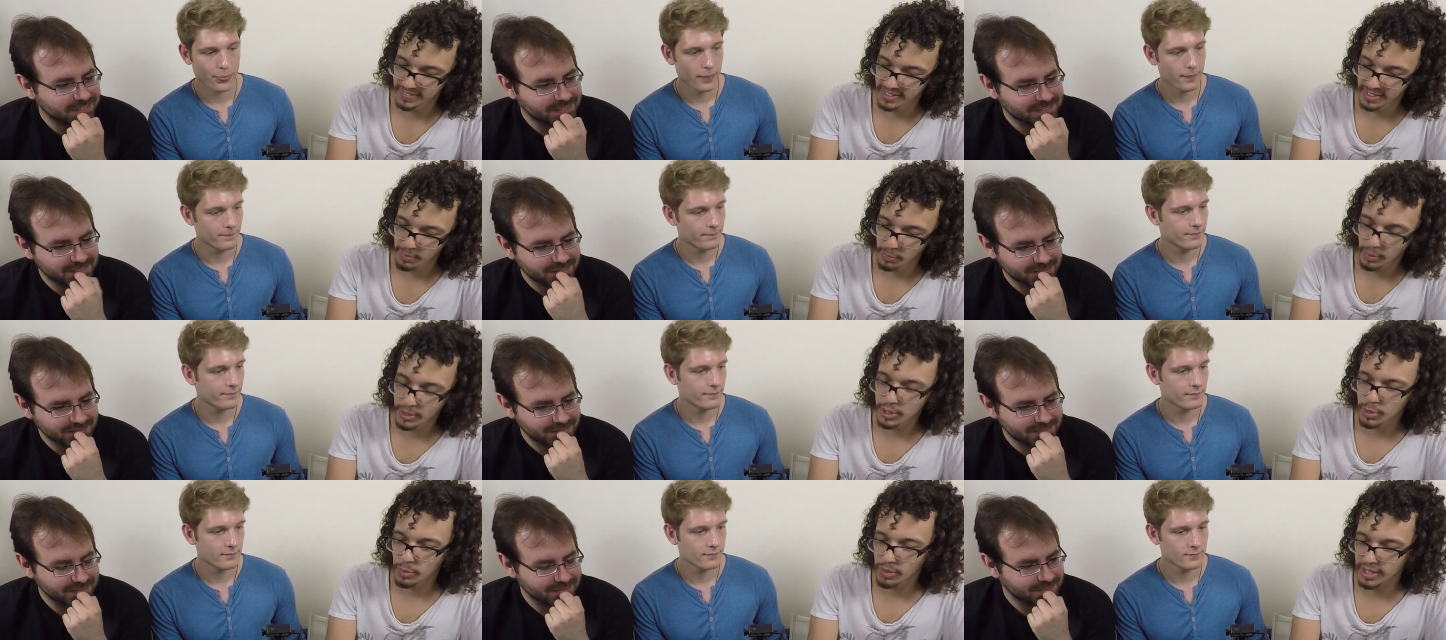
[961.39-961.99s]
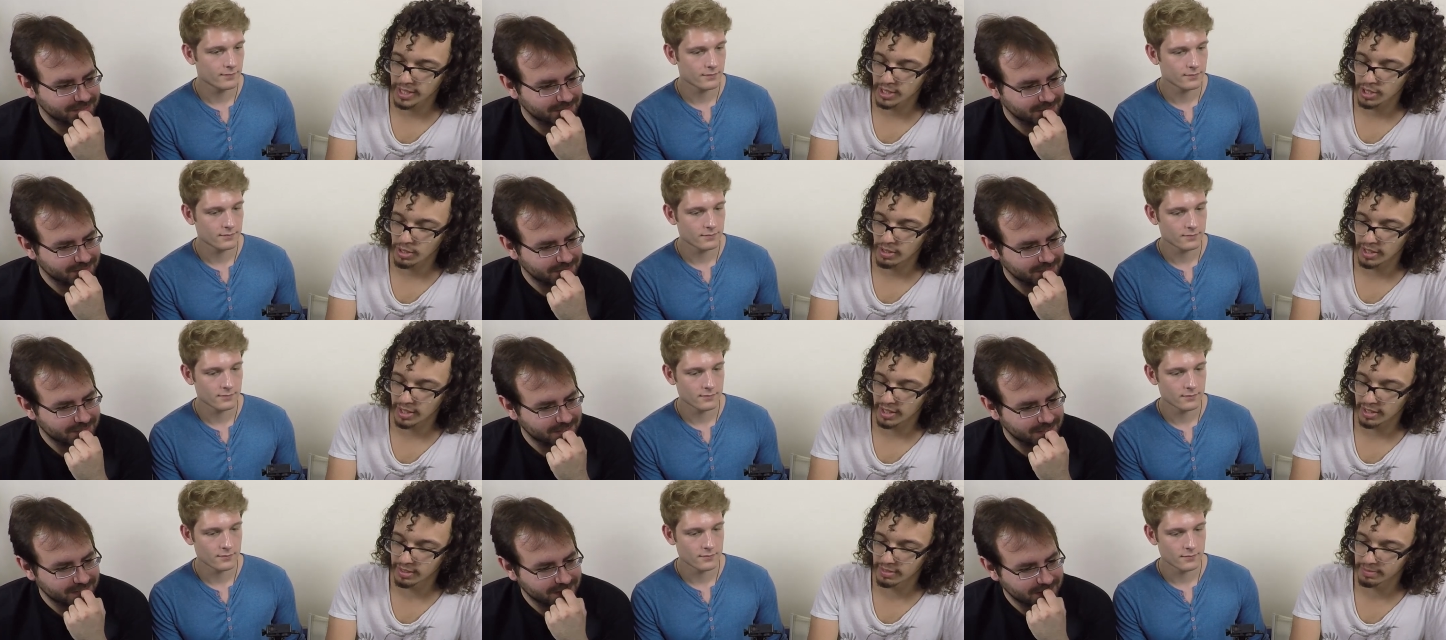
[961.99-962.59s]
Speaker 1: Why do you want
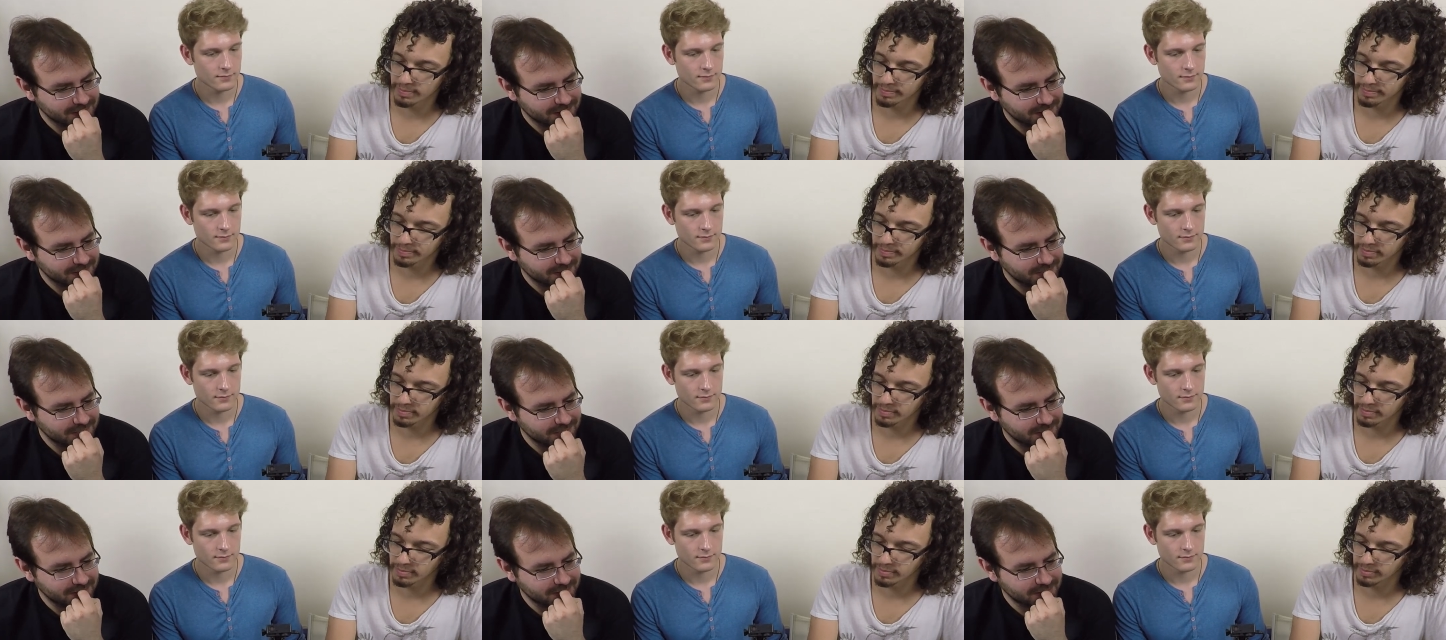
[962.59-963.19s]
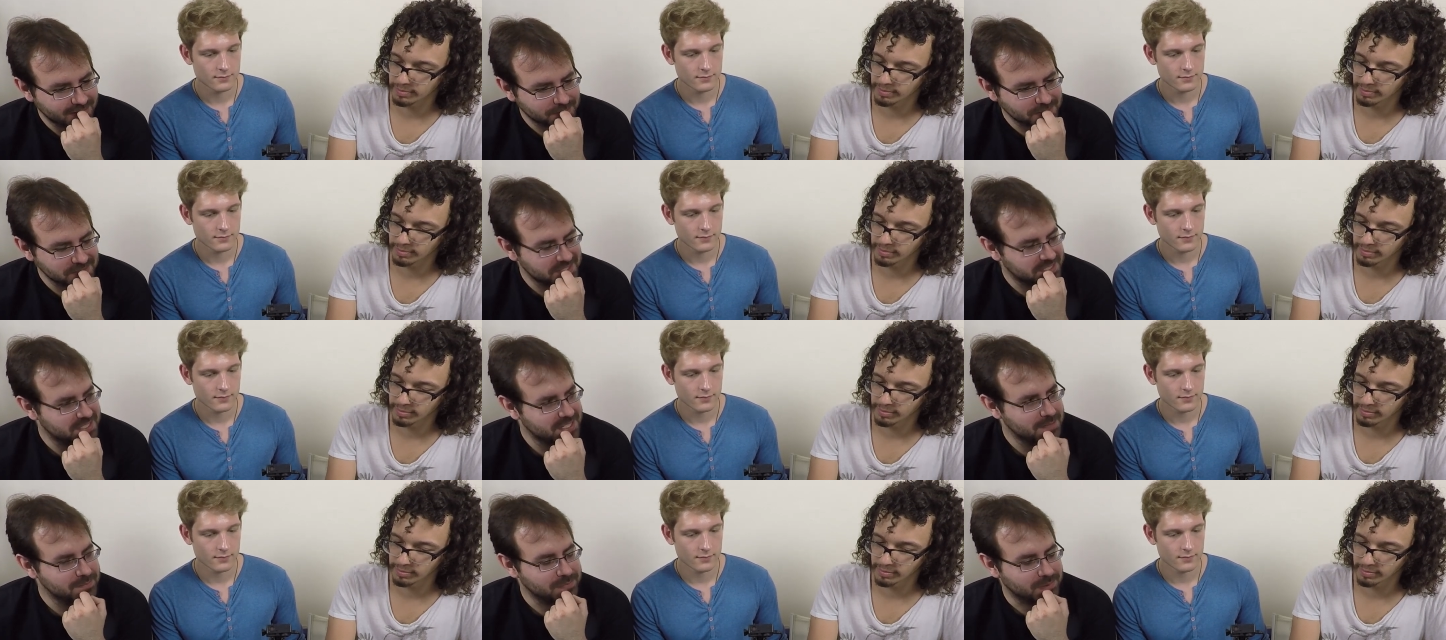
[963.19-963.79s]
Aetolia?
Speaker 2: He wants a
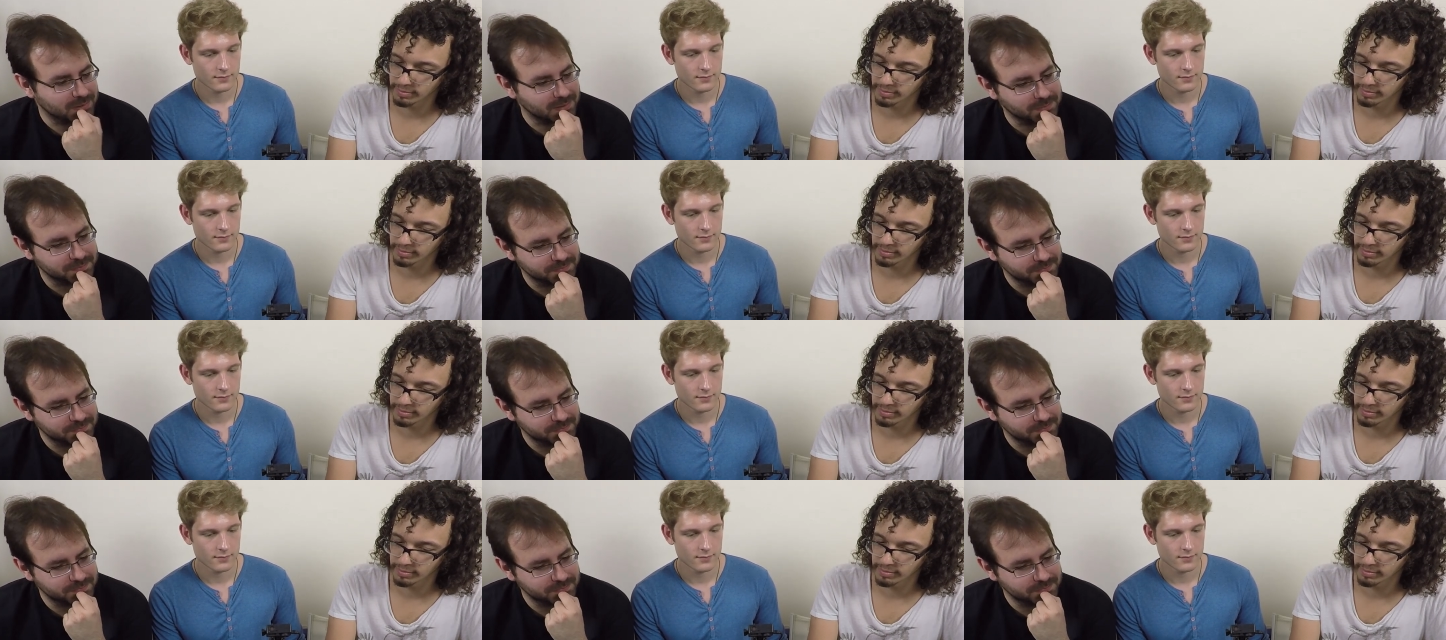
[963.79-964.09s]
temple.